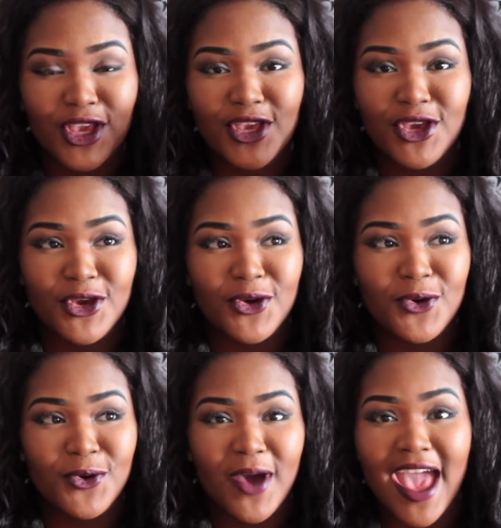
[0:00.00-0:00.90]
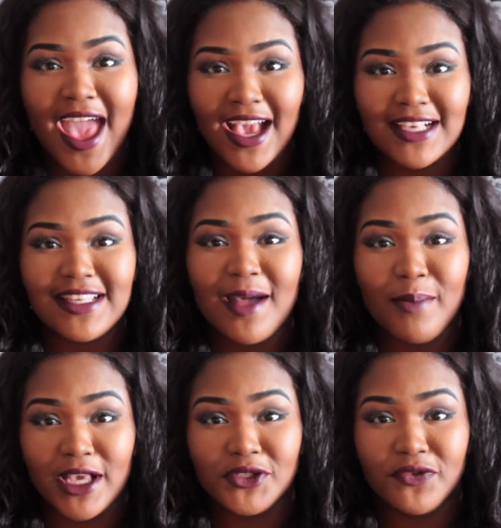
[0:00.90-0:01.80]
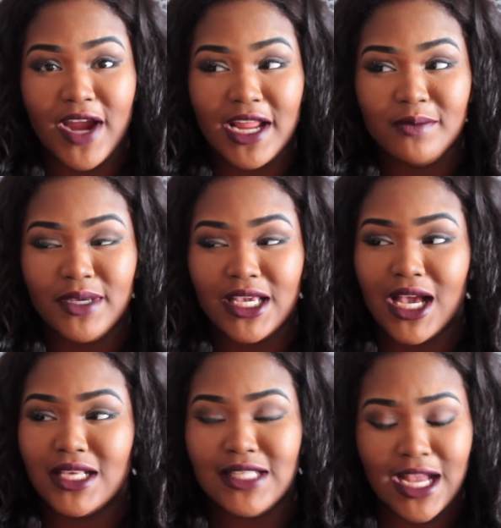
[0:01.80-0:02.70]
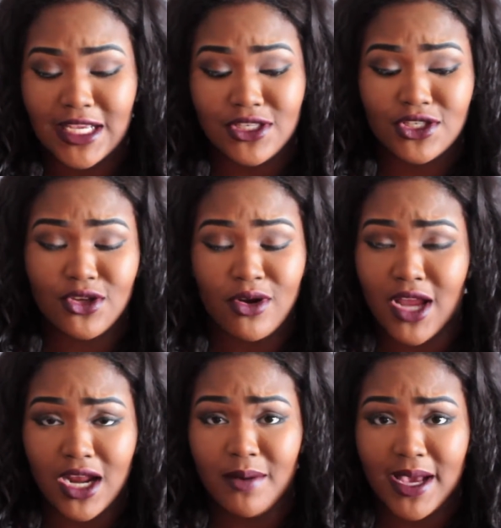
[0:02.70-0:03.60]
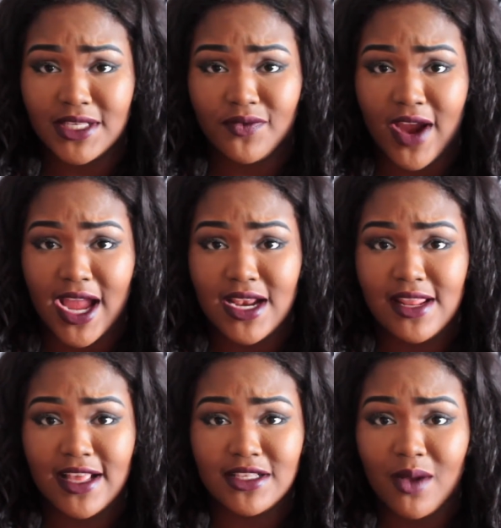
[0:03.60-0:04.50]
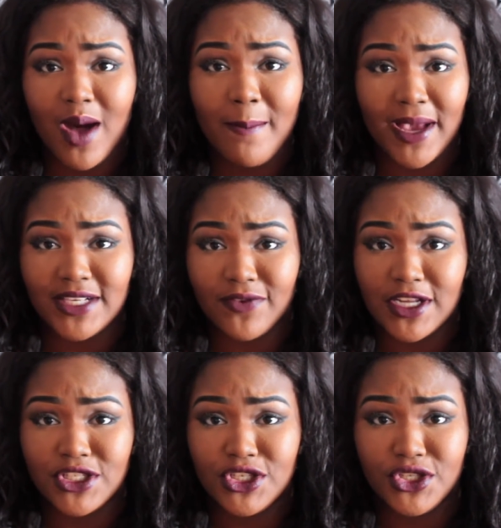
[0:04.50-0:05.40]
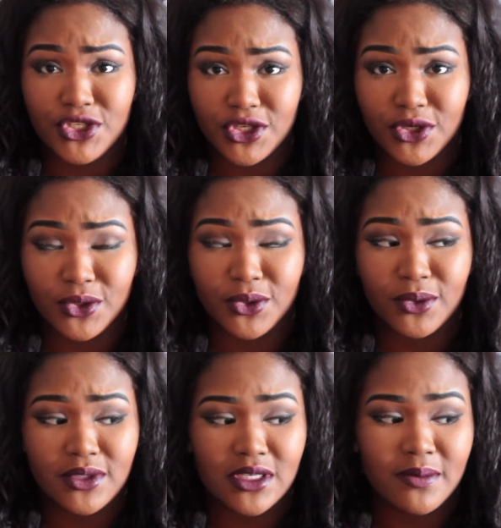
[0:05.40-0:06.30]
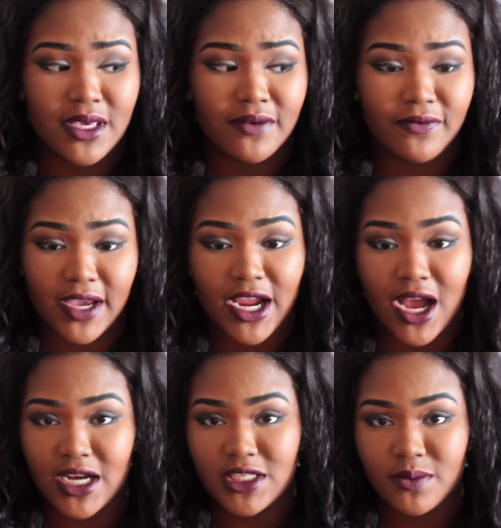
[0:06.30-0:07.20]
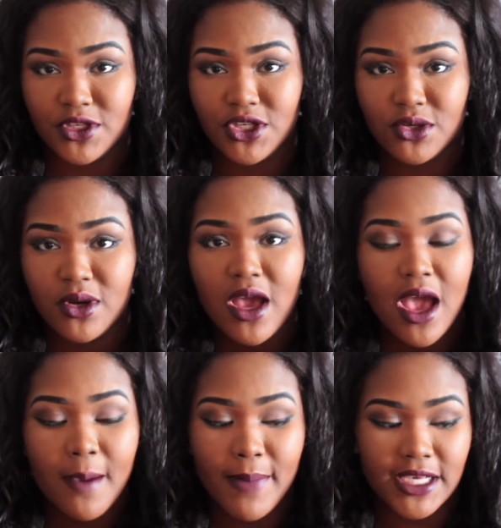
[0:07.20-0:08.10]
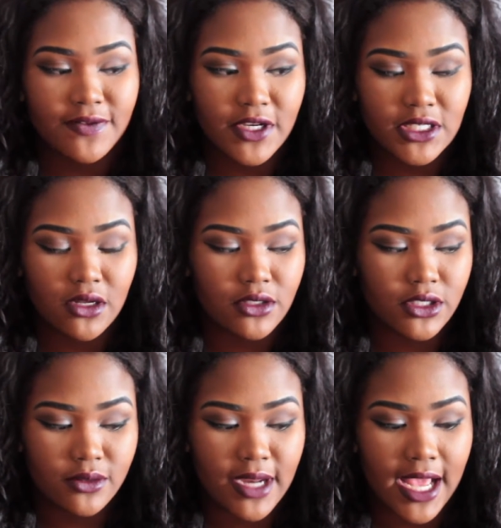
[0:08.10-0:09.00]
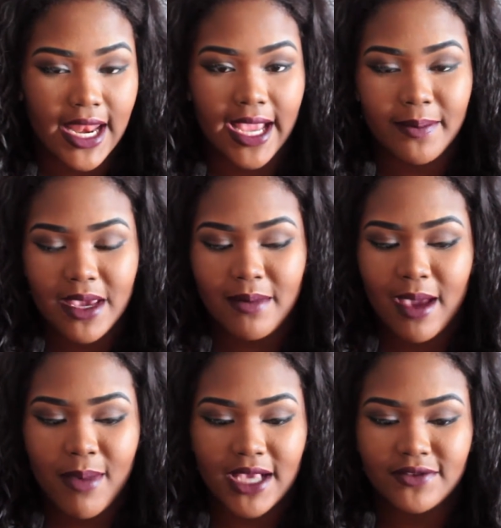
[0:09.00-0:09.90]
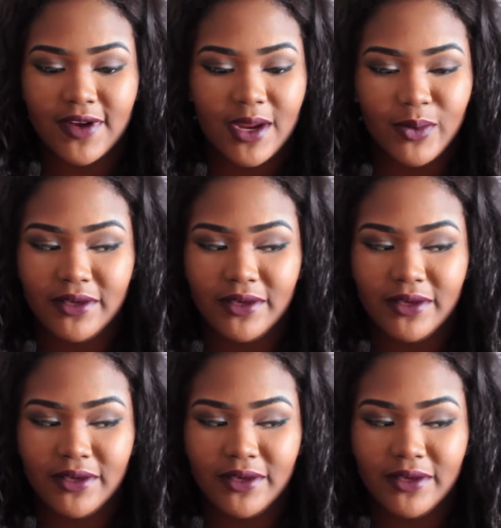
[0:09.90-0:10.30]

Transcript: You ex that best friend, because that is so not a best friend. That's not what best friends do, to be very honest with you. Best friends don't do that. Like, me and my best friend,